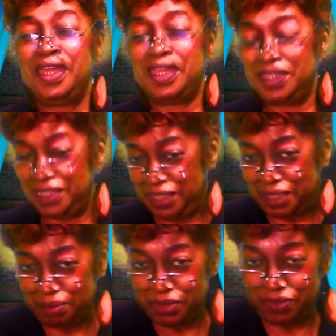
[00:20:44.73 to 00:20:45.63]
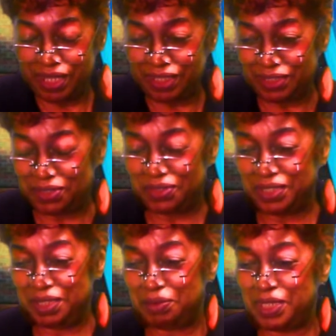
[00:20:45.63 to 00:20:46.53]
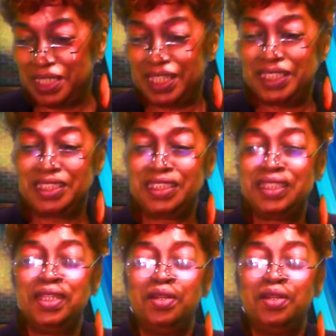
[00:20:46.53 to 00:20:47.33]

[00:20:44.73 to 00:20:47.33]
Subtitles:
And then he comes around the corner and whatnot, and he